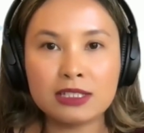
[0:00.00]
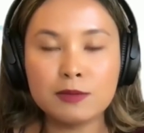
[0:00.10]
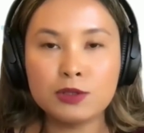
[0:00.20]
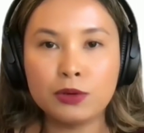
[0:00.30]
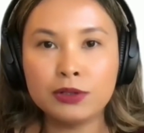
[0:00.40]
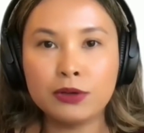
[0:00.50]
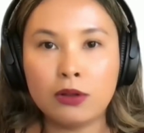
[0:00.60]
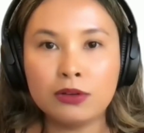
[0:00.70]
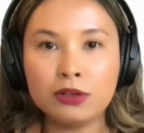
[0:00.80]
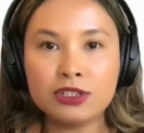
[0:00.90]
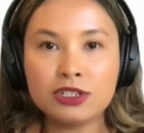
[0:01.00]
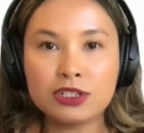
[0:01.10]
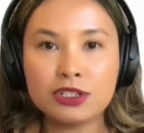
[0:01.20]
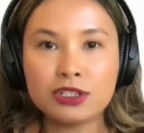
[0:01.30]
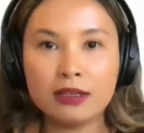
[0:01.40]
time to acknowledge
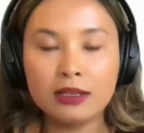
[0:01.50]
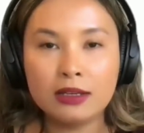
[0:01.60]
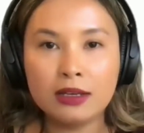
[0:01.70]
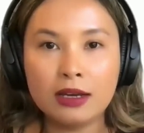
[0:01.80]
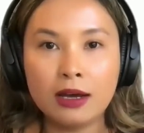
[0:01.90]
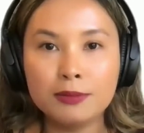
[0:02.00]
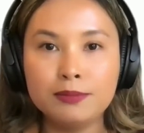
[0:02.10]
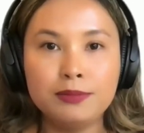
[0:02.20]
that uh,